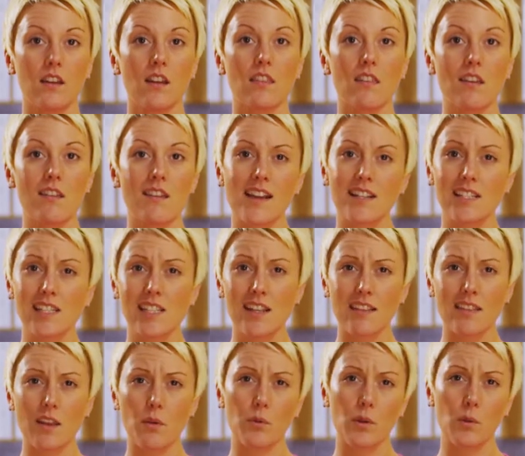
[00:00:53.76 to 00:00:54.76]
The next
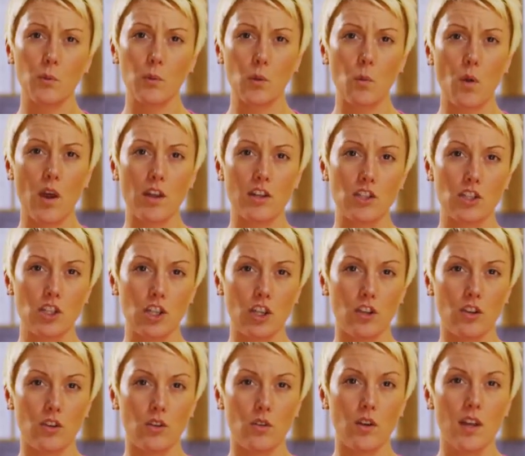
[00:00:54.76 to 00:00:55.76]
thing that we would want to
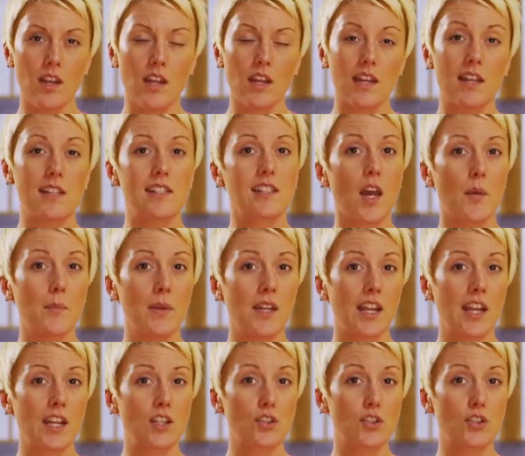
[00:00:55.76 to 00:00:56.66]
do is come in a